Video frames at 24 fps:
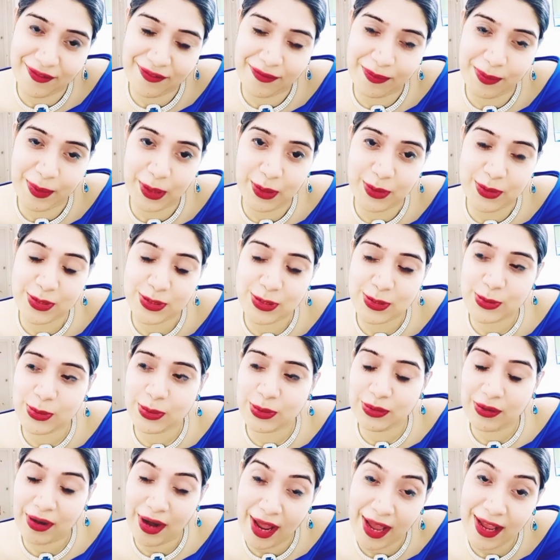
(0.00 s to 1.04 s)
Because to
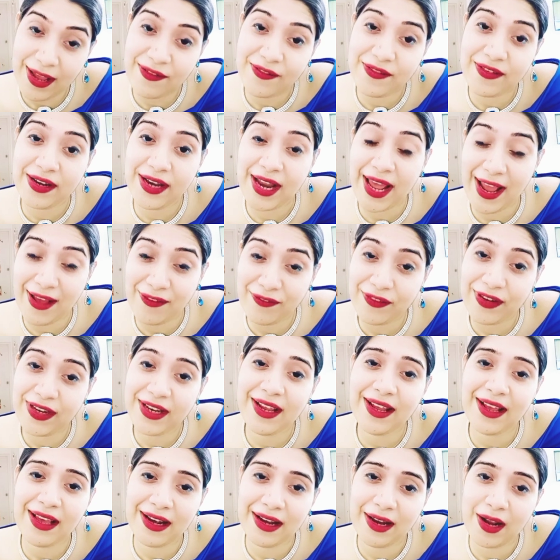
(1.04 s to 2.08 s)
thrive in every
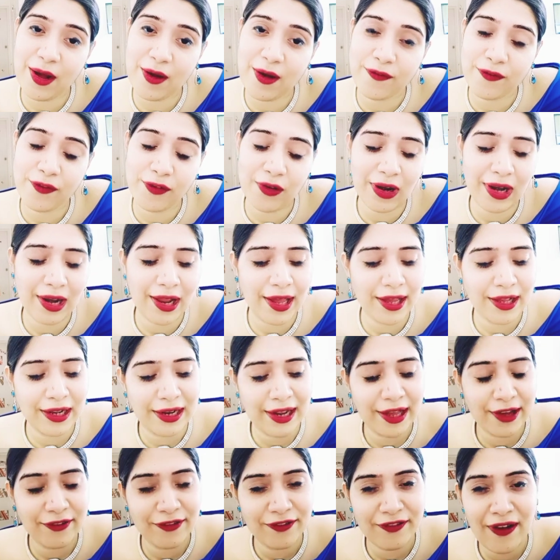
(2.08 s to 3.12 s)
area of your life,
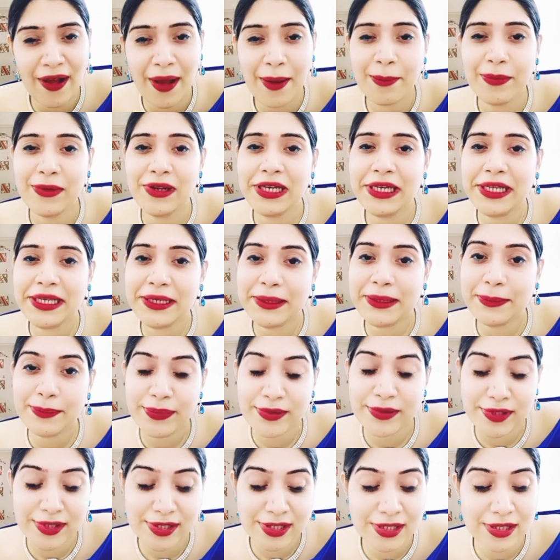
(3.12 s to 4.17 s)
like family,
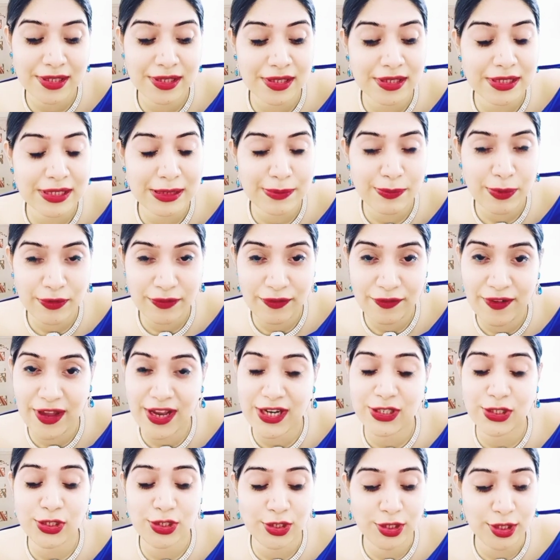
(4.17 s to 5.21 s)
business,
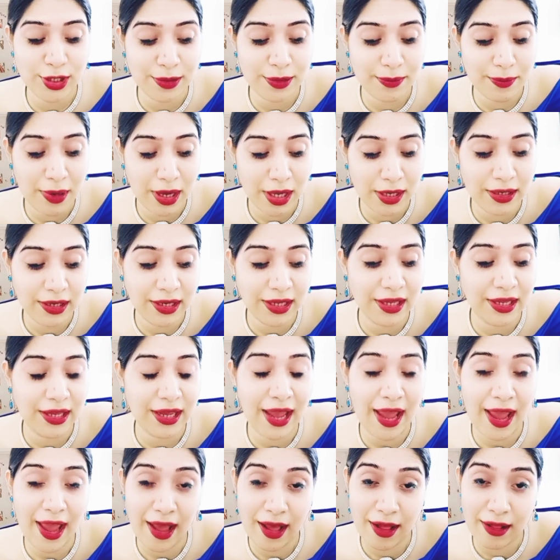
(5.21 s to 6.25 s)
profession, money,
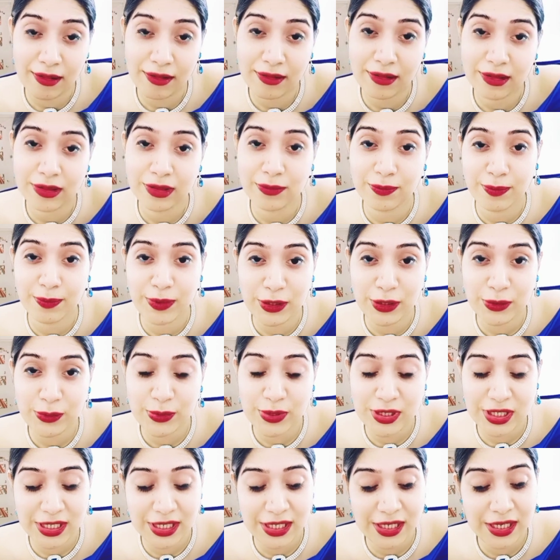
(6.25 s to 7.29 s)
health,
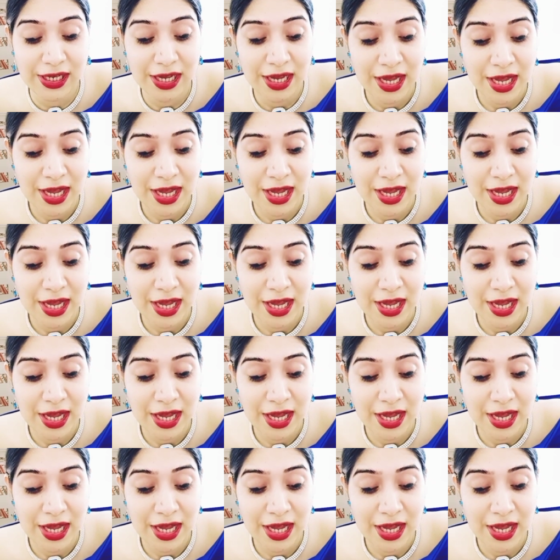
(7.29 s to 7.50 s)
beauty,